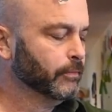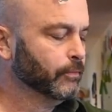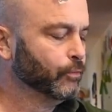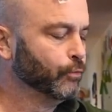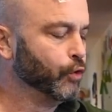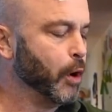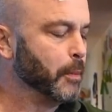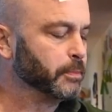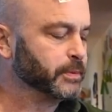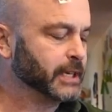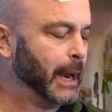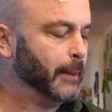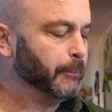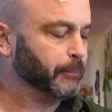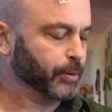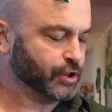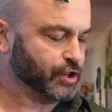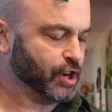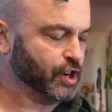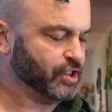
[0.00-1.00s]
room
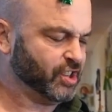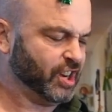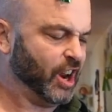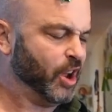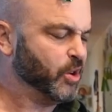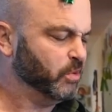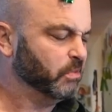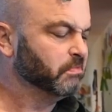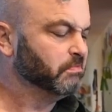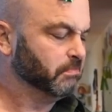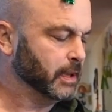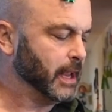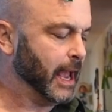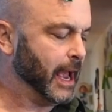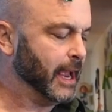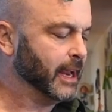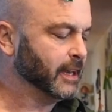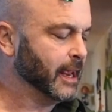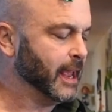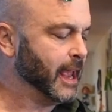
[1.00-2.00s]
temperature, so yeah,
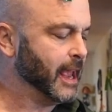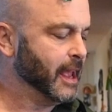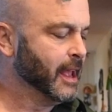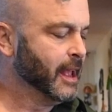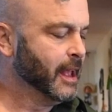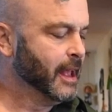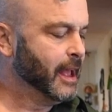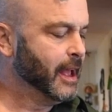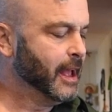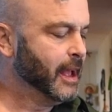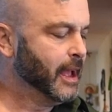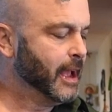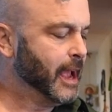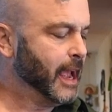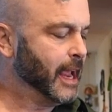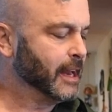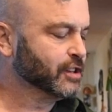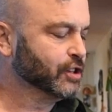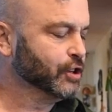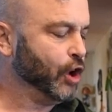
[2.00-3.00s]

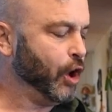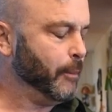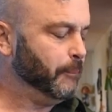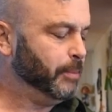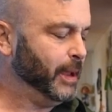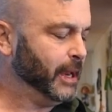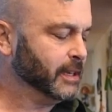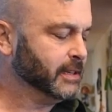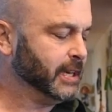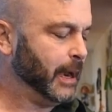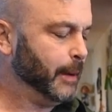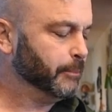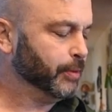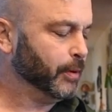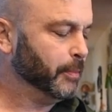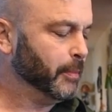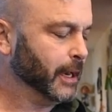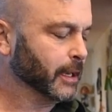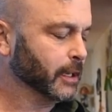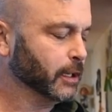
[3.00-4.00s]
it's not being
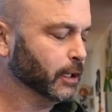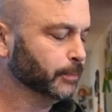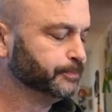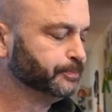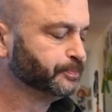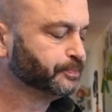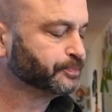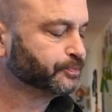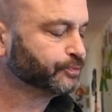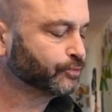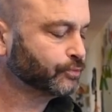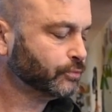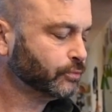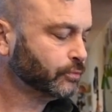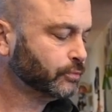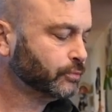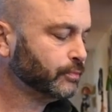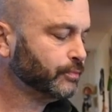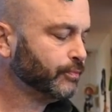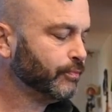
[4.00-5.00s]
temperamental.
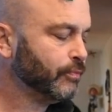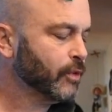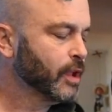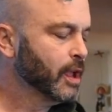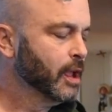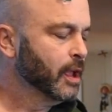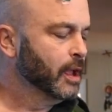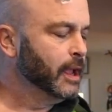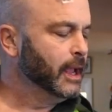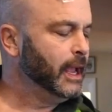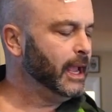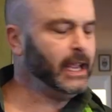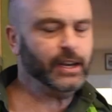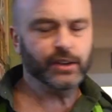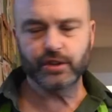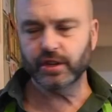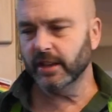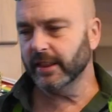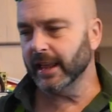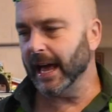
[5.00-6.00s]

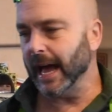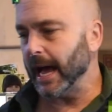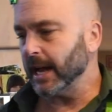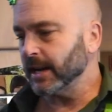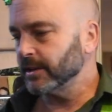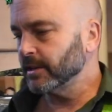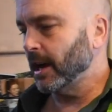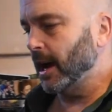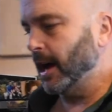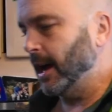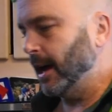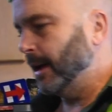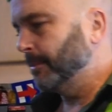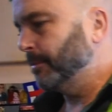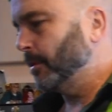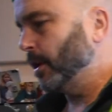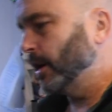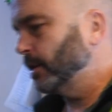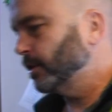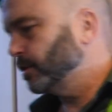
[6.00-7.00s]
Into that, I am
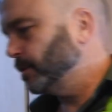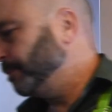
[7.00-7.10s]
going to